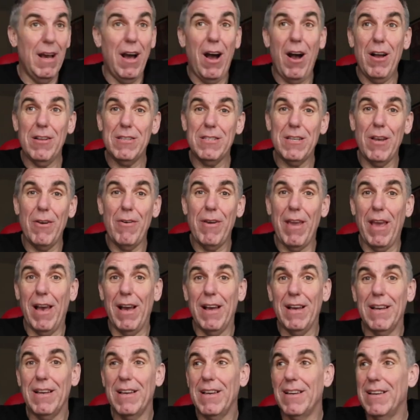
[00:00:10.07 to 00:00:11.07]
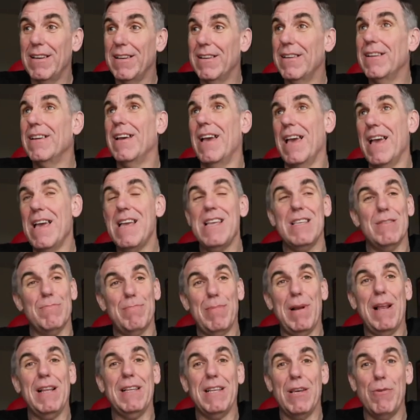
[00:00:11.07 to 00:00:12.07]
I tell you, it's
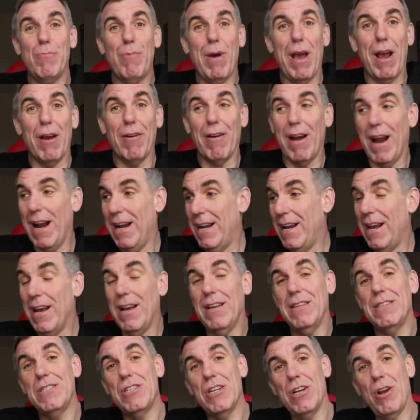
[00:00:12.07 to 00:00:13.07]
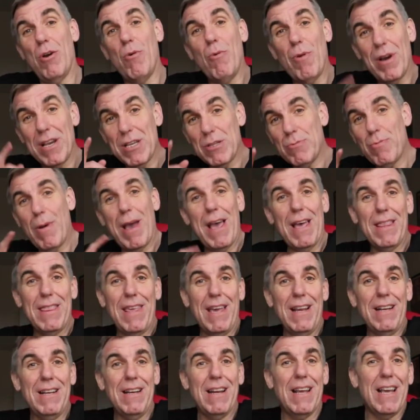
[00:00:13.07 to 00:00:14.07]
bloody wetter out there. Do you know what it's wetter
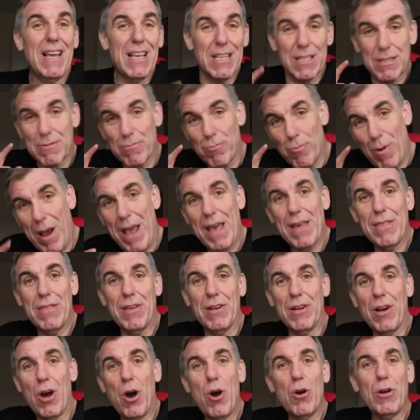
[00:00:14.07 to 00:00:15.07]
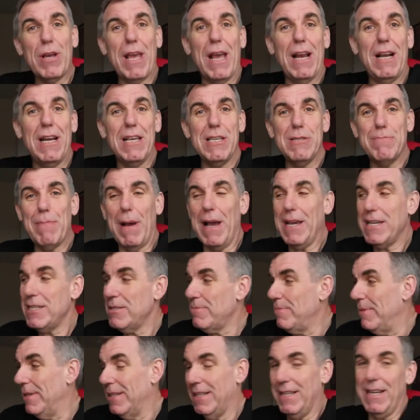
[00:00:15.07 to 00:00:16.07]
than? It's wetter than R. Kelly's
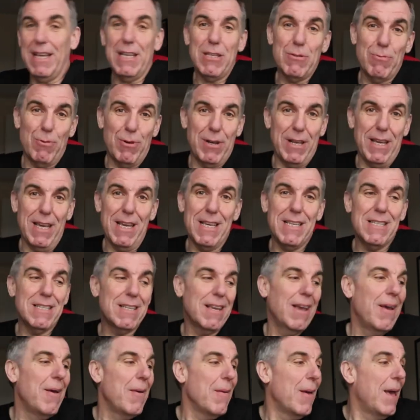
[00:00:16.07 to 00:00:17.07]
basement. That's what it is.